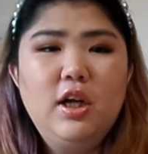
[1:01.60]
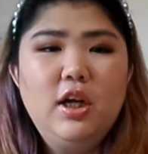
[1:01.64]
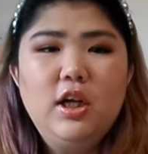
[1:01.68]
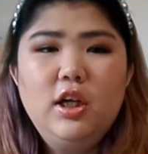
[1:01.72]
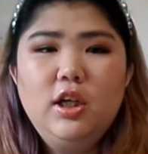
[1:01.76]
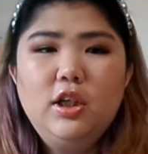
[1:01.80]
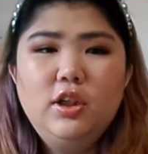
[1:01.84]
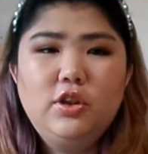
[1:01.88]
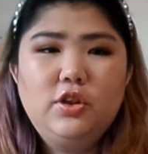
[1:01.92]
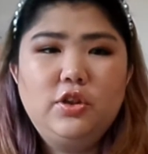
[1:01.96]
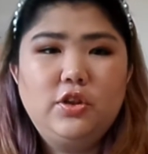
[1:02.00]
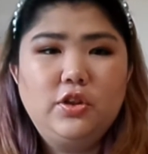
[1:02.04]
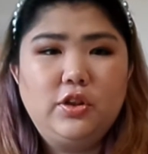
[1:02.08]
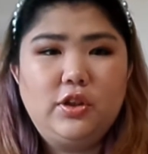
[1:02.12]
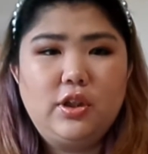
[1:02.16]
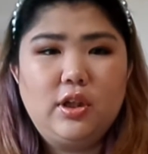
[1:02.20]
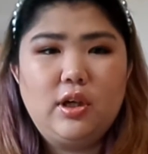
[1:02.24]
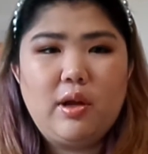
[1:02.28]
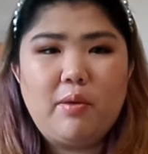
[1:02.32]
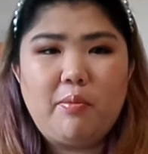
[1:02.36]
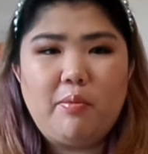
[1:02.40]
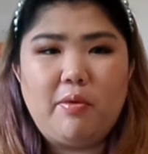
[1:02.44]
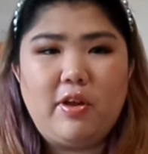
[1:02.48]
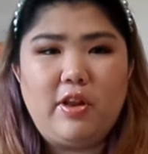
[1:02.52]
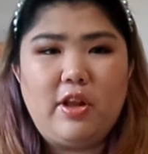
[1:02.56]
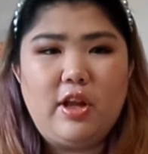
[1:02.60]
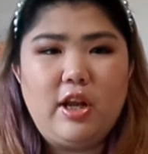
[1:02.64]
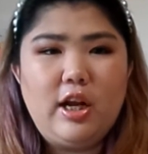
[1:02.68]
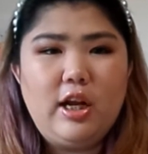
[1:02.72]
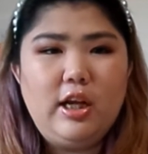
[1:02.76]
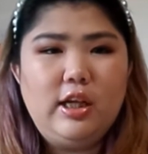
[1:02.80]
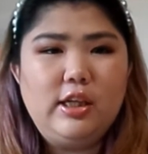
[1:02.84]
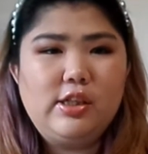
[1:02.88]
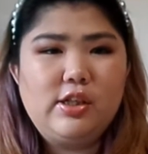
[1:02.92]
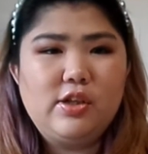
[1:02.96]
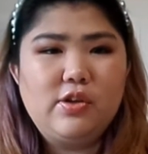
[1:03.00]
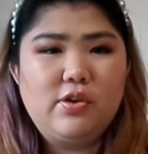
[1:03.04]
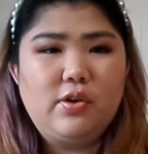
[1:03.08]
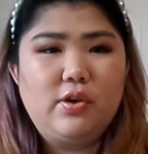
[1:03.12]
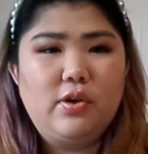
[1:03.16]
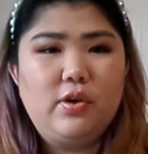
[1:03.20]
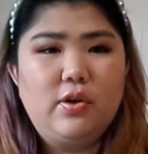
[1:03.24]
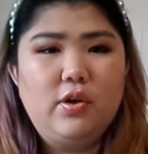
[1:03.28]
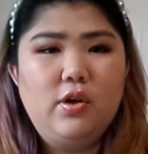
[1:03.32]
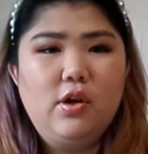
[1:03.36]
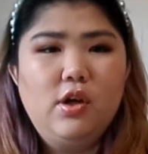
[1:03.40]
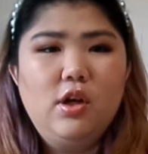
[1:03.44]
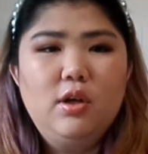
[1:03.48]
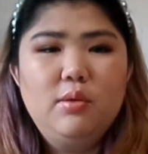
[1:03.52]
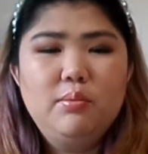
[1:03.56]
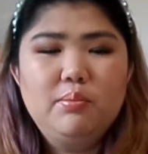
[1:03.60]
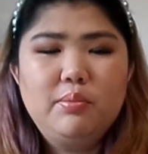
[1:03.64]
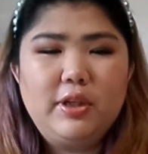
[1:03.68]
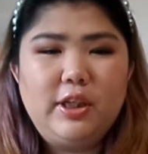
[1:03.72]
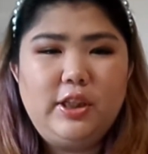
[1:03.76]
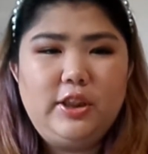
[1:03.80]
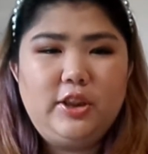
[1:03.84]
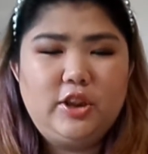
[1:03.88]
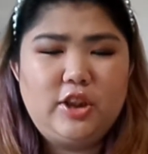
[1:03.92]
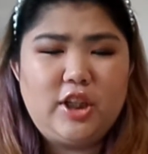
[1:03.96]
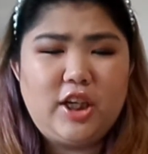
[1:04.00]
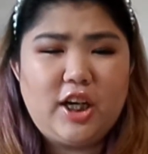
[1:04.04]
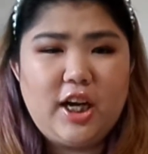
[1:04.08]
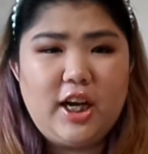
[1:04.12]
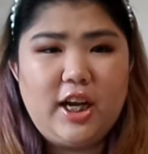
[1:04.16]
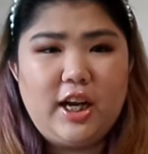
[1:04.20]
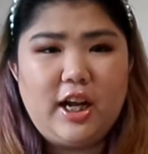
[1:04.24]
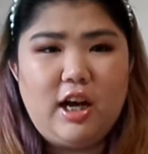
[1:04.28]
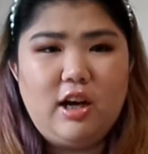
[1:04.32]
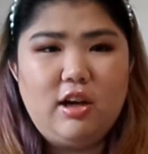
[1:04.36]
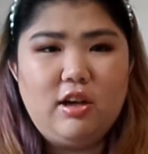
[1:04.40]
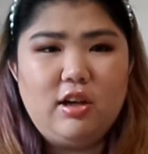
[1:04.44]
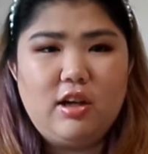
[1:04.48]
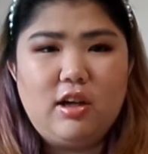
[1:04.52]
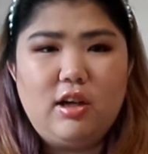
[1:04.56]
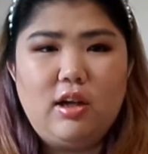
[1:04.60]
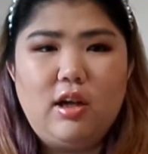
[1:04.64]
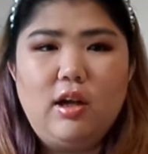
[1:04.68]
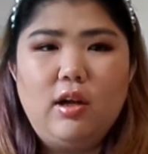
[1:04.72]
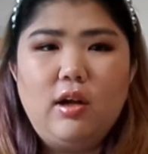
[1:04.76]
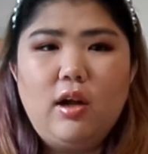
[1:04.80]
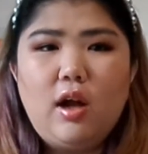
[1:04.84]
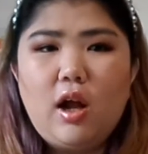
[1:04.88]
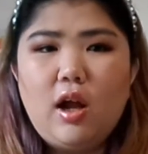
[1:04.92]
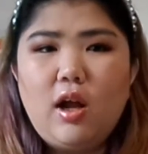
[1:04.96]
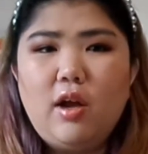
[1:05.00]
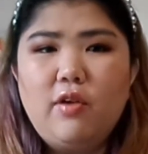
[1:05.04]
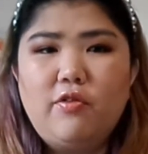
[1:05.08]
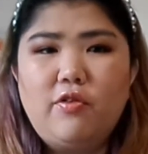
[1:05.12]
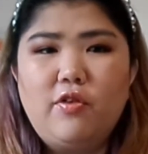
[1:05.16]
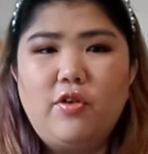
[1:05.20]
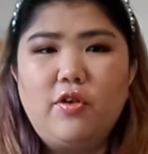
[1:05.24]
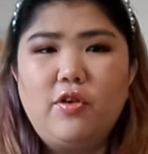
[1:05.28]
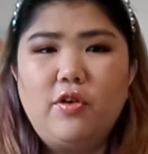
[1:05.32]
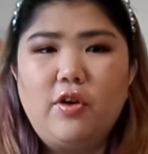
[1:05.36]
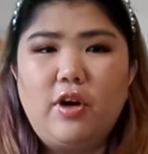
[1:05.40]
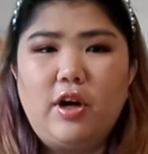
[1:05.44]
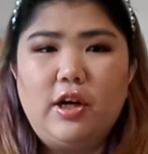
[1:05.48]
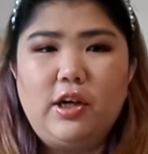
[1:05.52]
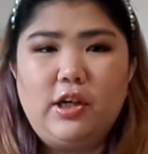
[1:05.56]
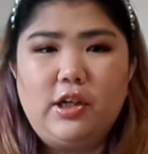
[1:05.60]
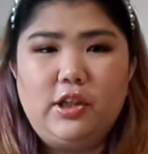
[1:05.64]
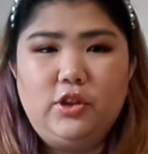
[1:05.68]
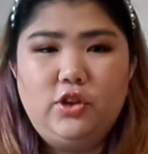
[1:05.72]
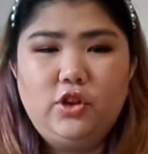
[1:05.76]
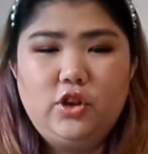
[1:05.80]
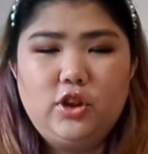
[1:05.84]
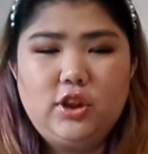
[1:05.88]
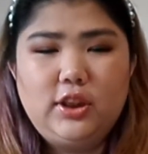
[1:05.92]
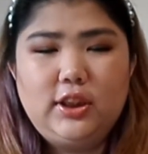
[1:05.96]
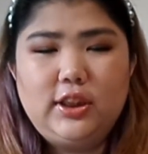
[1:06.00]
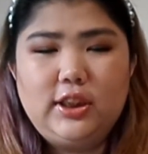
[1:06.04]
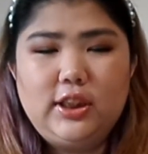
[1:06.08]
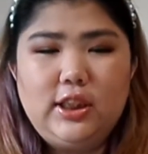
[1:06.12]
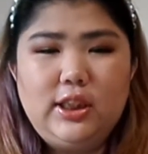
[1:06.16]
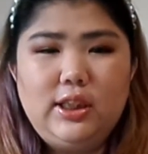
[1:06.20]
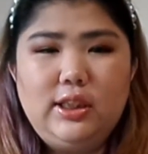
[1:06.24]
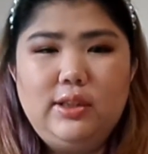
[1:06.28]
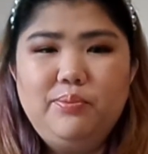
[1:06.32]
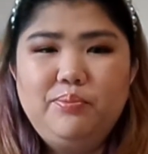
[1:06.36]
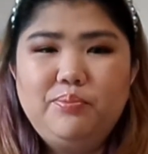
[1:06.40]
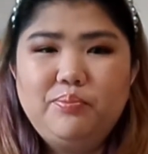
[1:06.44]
to the community. So please check it out if you are interested.